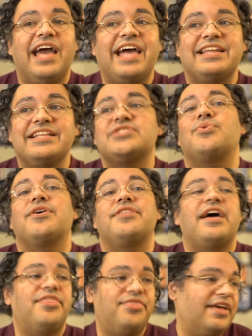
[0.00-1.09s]
and it's where
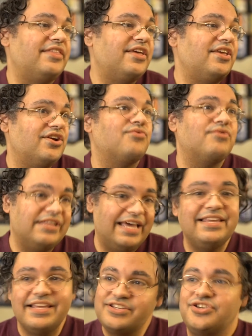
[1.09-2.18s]
that thing that you're
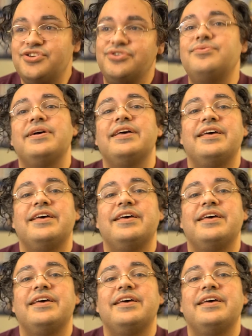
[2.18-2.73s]
relating it to